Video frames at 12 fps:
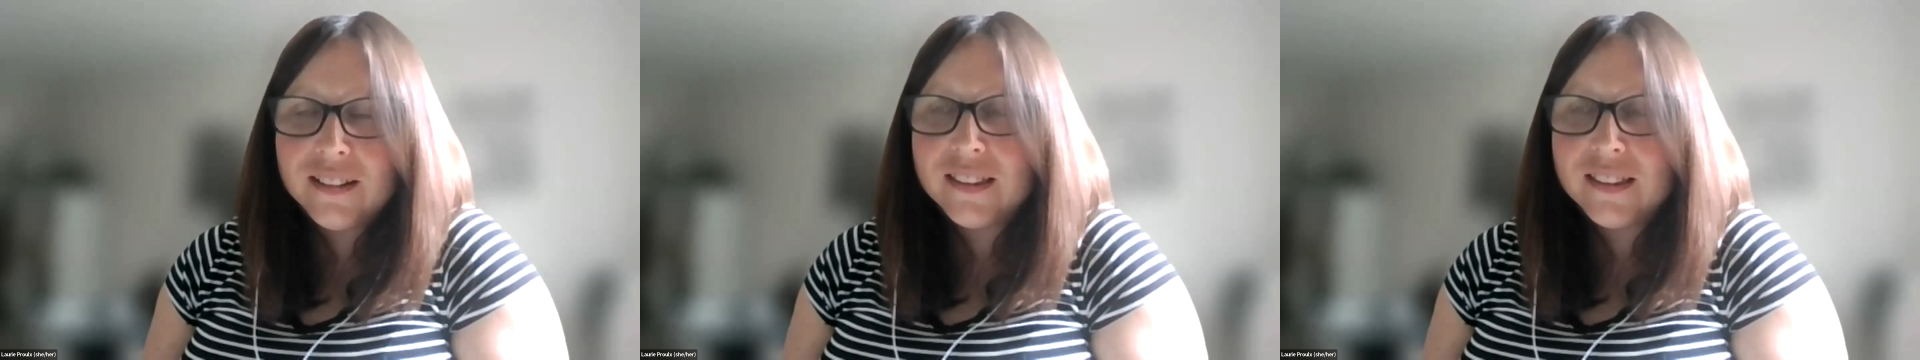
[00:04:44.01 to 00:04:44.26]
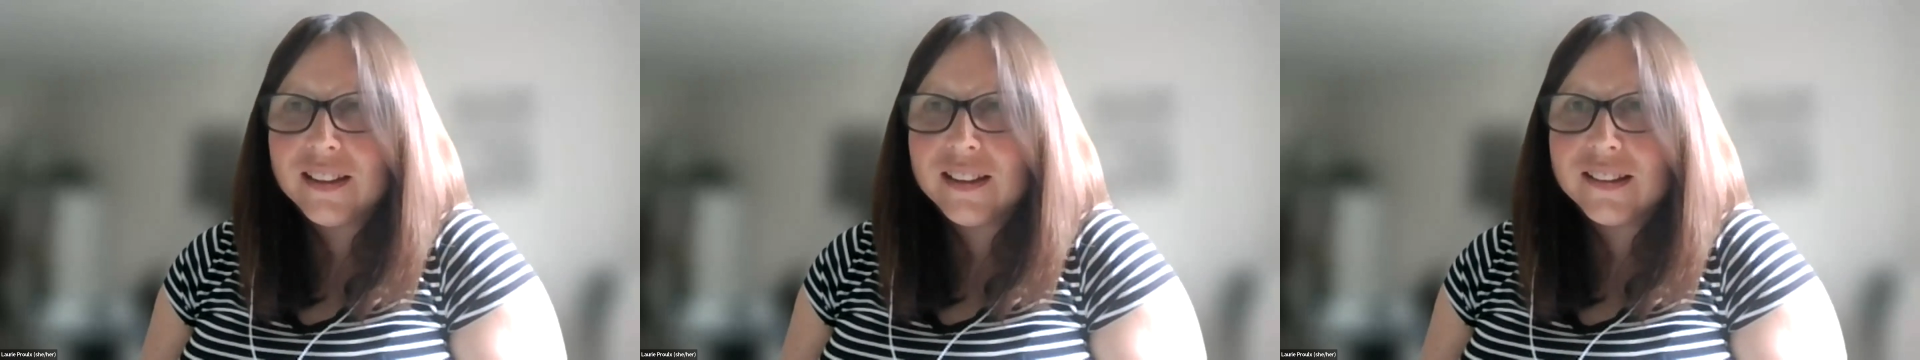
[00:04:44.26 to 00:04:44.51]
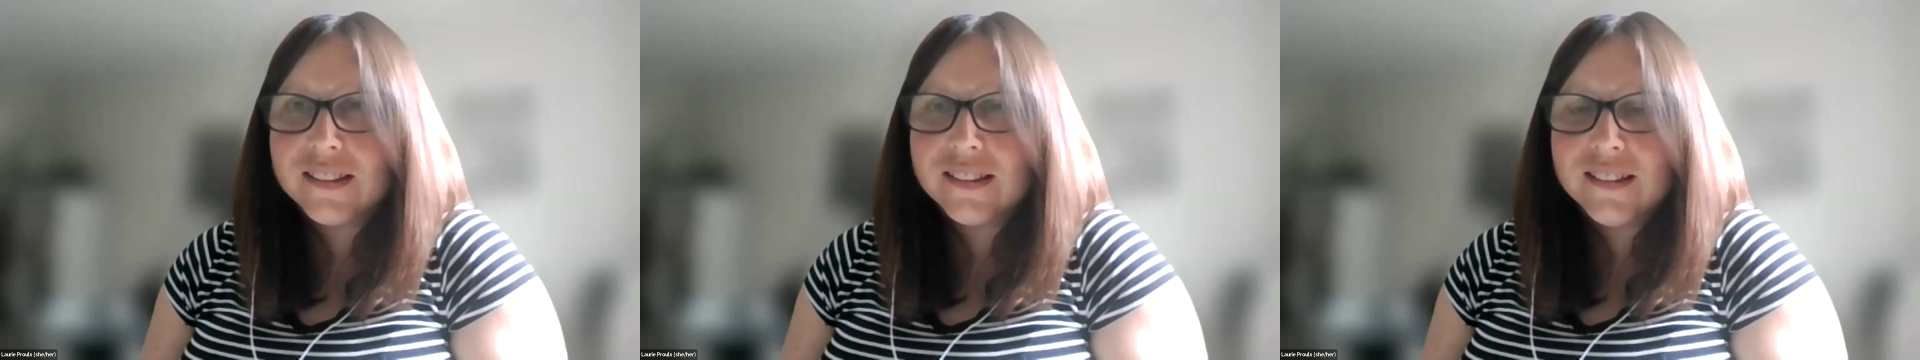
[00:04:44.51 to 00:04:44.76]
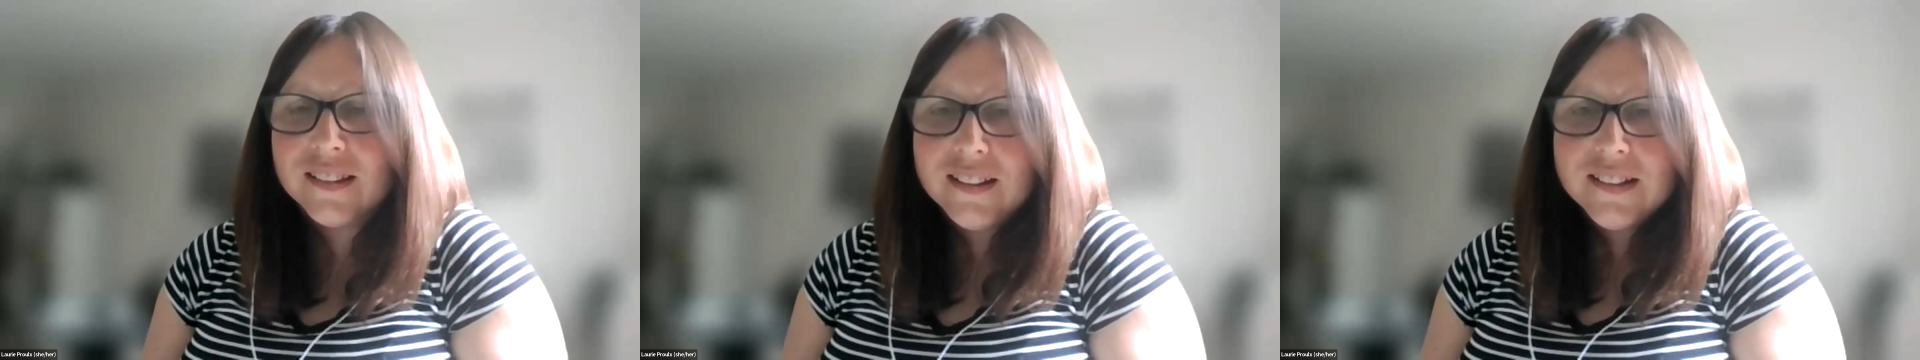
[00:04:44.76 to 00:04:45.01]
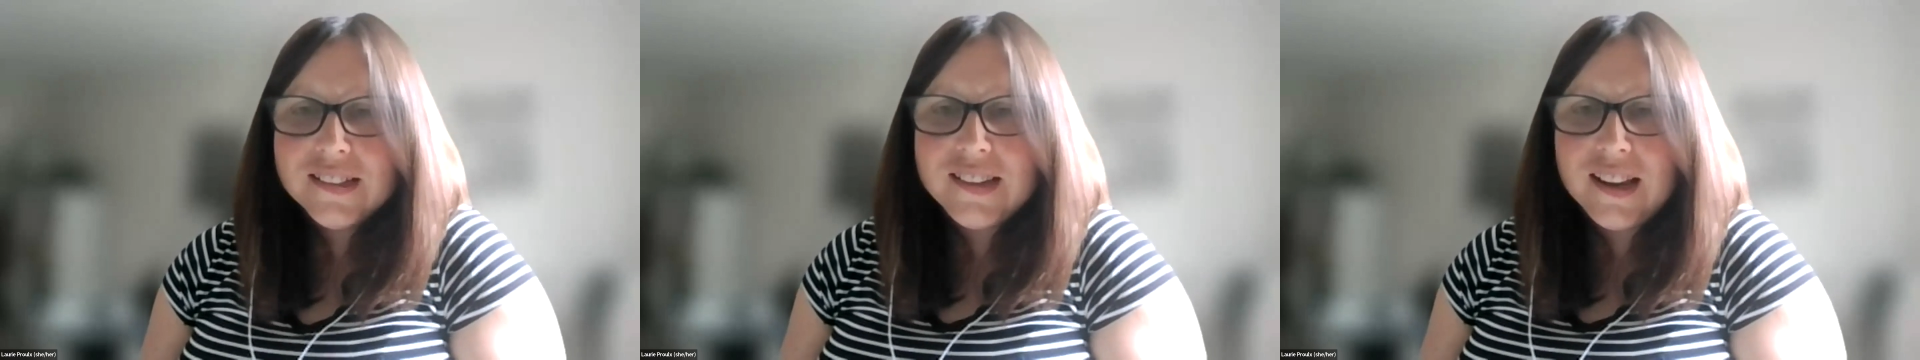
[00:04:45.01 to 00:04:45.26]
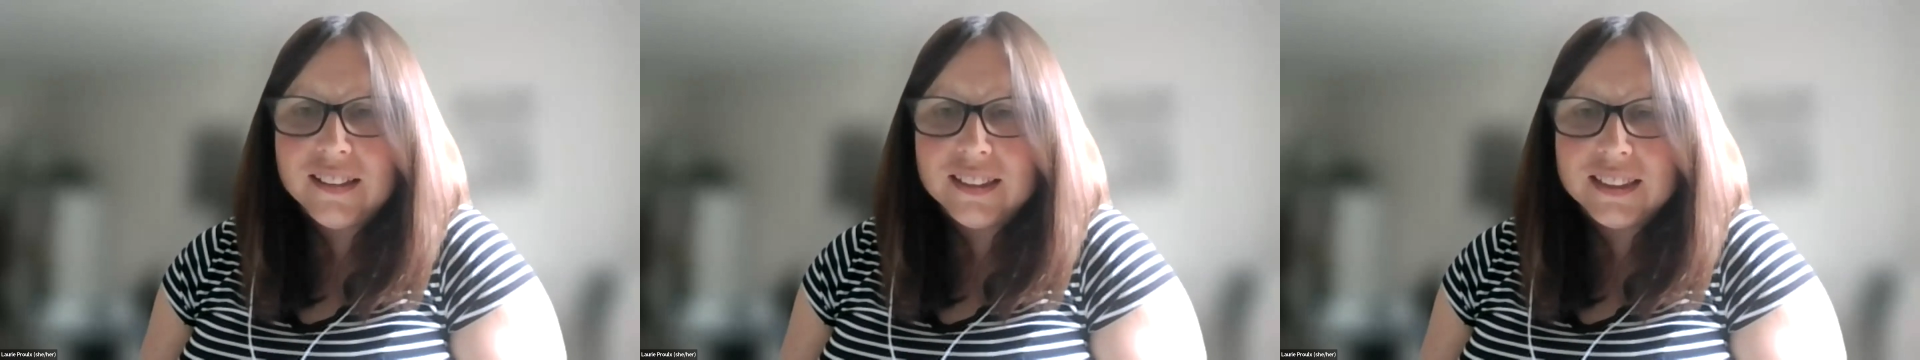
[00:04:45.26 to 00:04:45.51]
I think it's
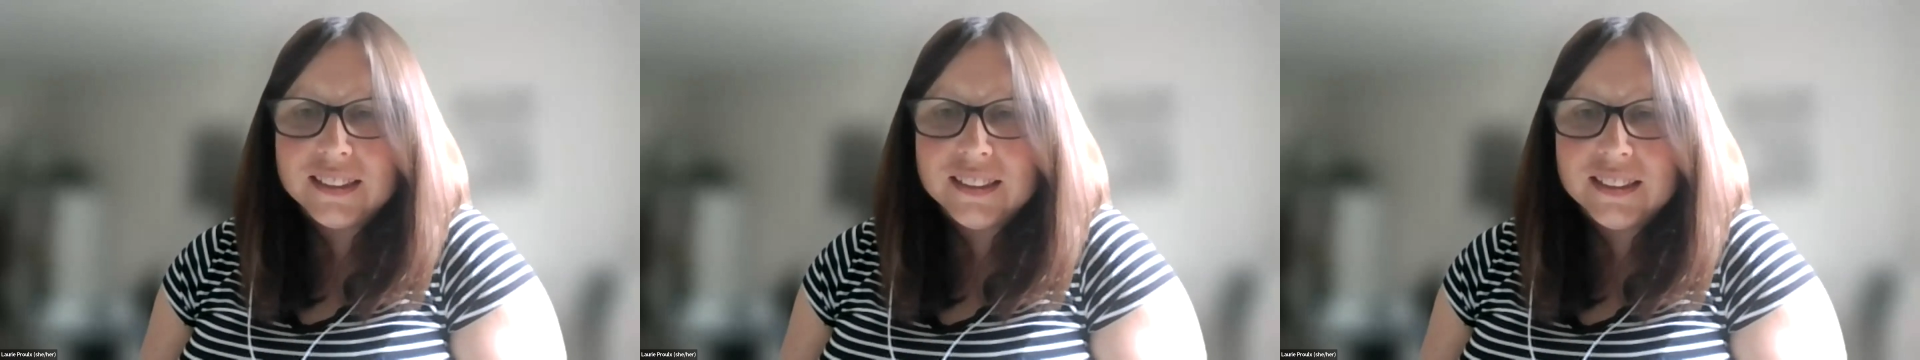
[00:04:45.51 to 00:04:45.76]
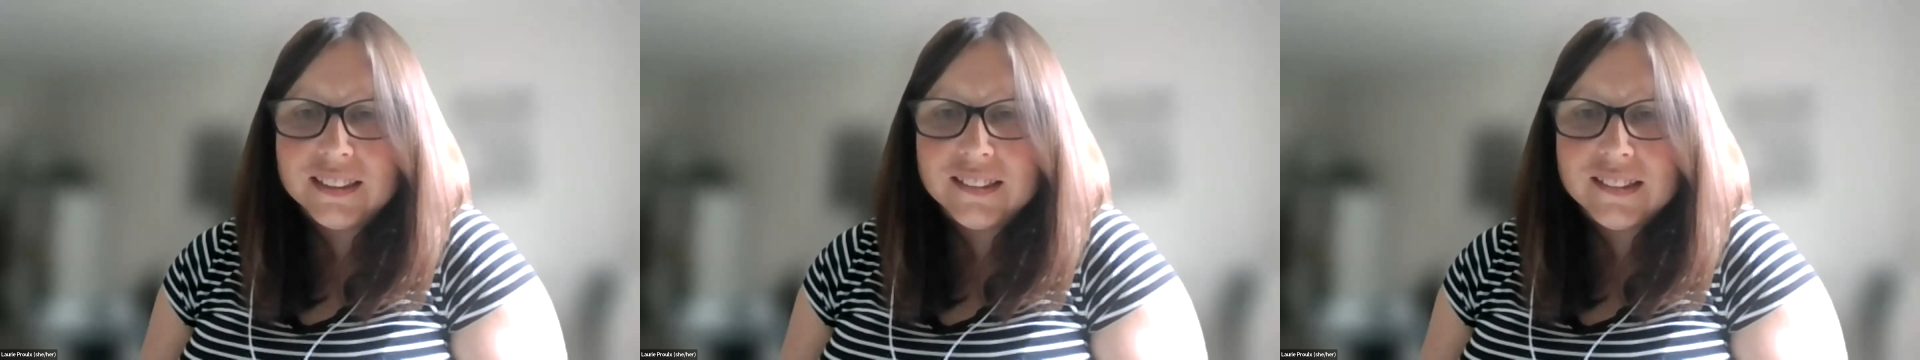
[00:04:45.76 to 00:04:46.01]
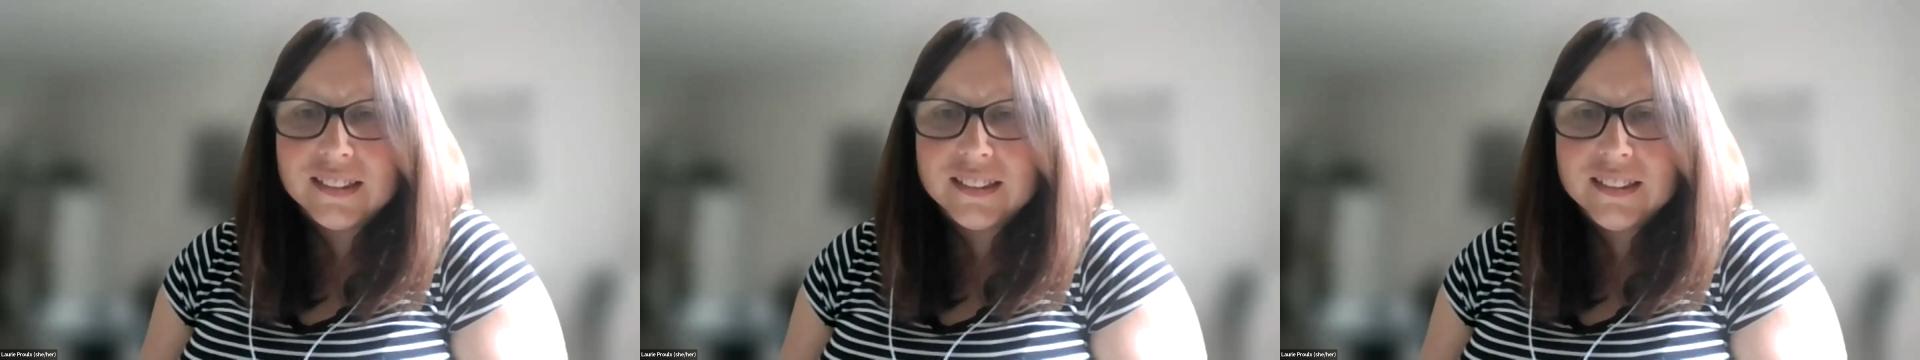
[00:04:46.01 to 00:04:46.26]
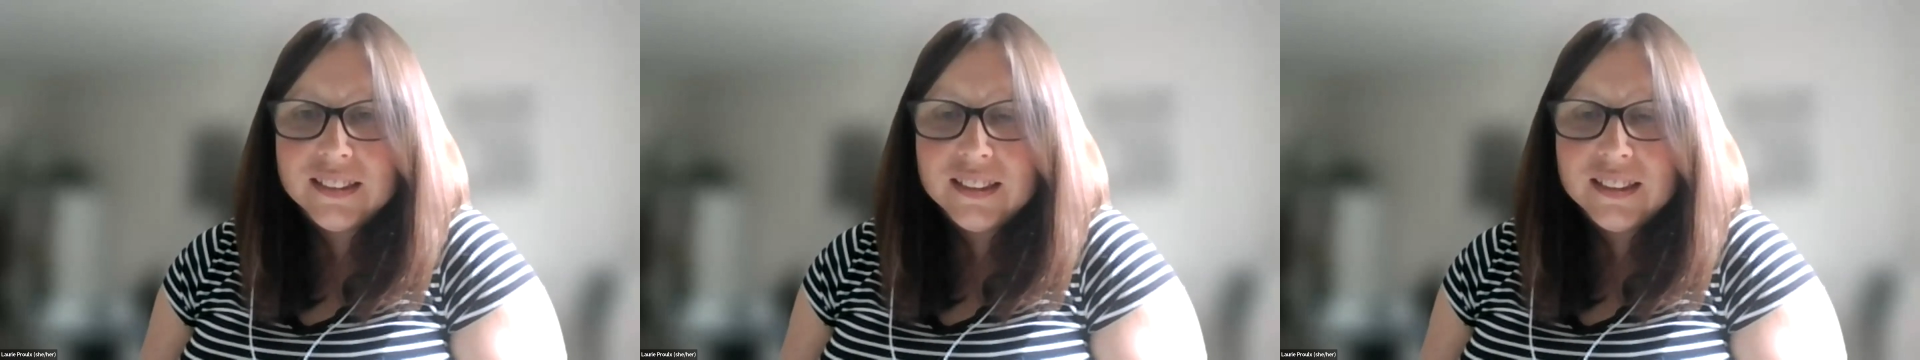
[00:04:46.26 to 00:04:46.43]
telling, and uh,